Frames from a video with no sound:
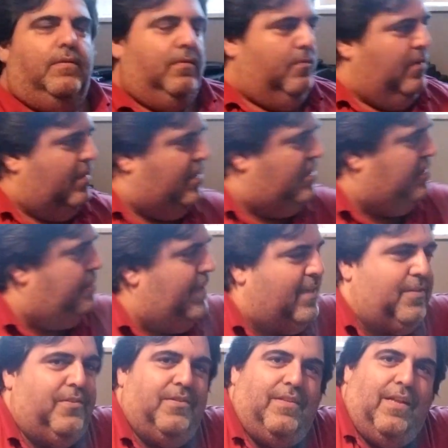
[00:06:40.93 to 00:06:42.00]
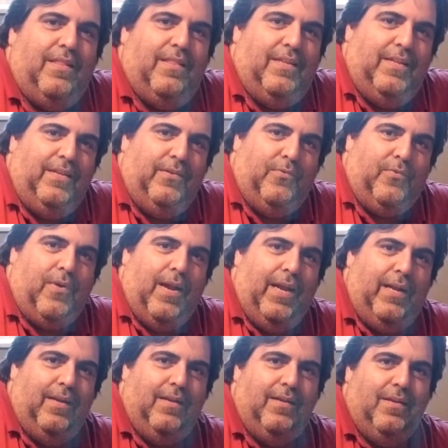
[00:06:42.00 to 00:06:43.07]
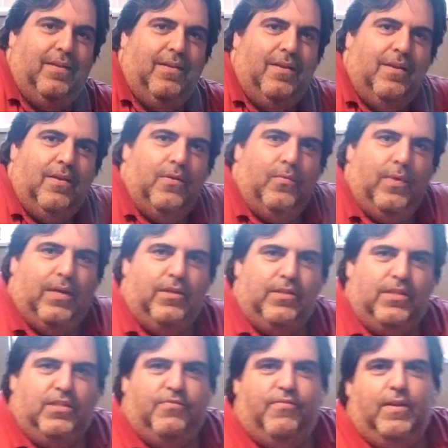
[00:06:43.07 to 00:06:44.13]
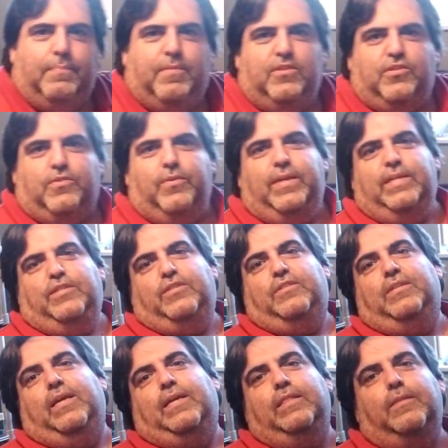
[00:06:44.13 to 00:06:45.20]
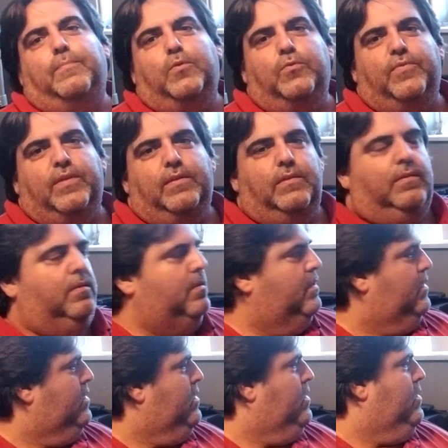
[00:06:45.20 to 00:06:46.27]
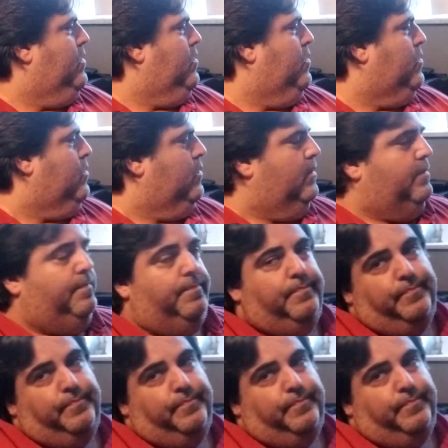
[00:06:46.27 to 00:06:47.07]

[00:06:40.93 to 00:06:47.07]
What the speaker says: with the speakers on the right. We can just flip the screen just like in the movie, or